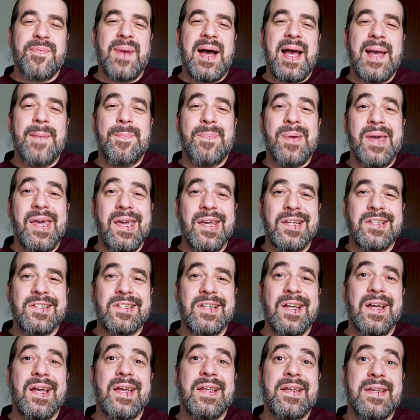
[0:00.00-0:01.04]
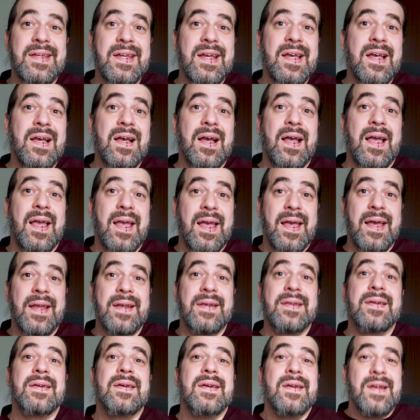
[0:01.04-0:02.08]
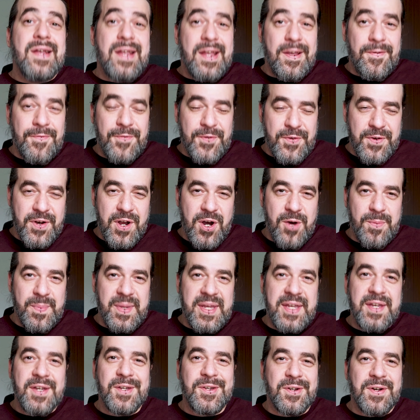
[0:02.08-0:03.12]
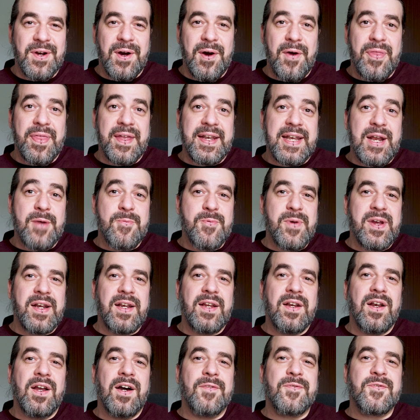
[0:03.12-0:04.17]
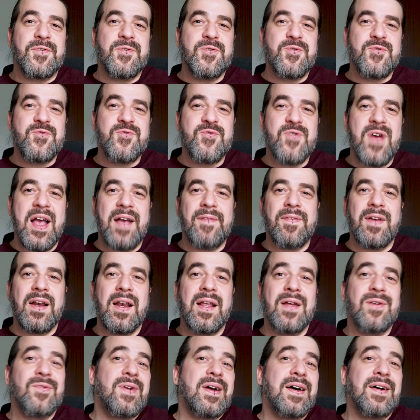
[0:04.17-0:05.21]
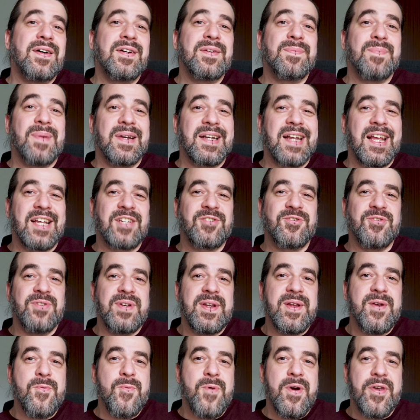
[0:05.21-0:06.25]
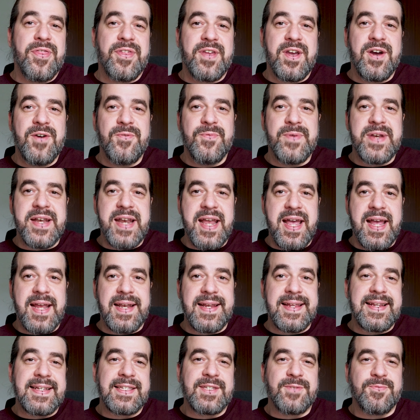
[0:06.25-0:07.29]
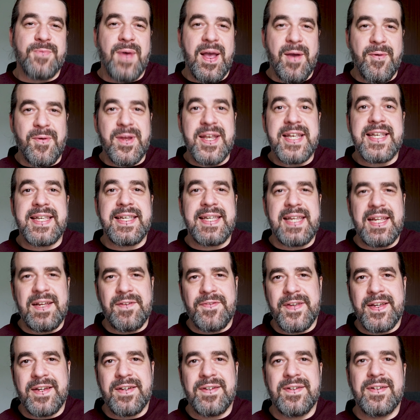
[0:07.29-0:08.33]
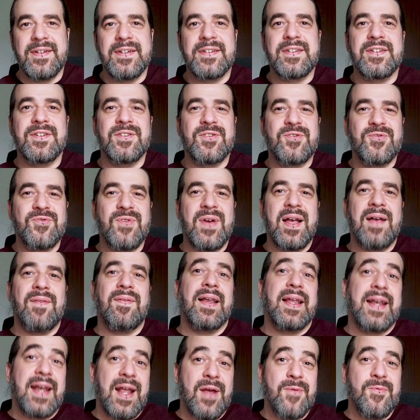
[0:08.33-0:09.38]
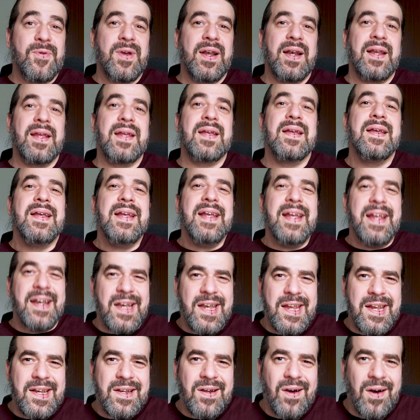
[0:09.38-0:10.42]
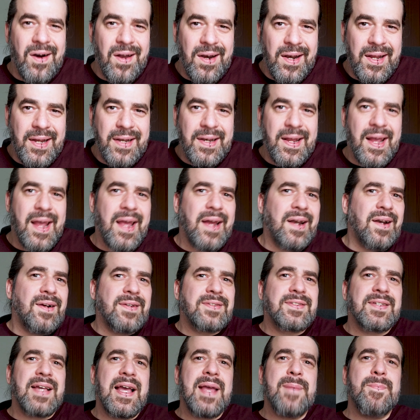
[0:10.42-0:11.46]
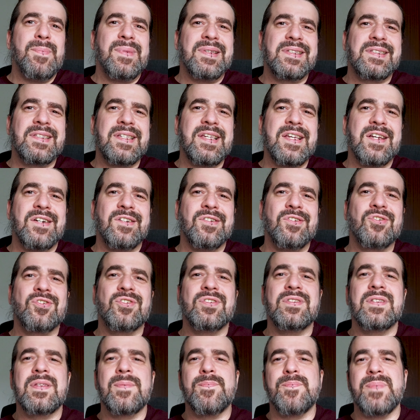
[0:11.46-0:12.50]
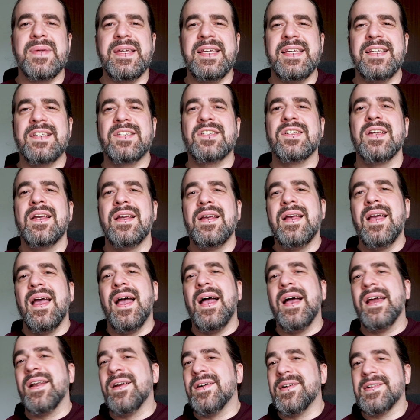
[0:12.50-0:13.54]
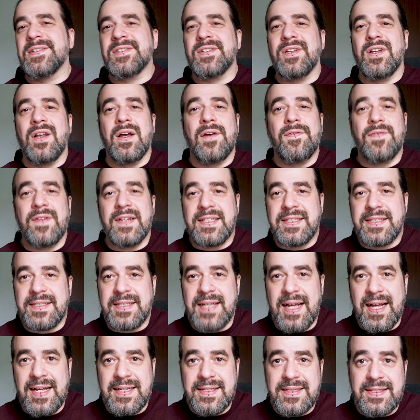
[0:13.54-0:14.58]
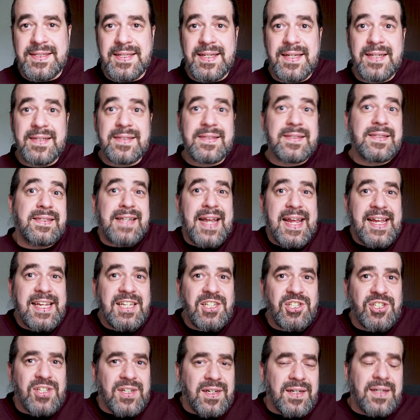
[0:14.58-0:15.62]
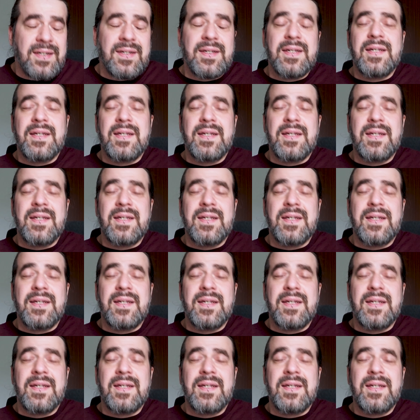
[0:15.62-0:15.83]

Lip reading: my picture idea, and if you know me, you know that I really love to travel around, but actually with COVID-19 it's very difficult to travel and I really need holiday, and also I miss the ocean, the beach, and also lovely sunsets and nature.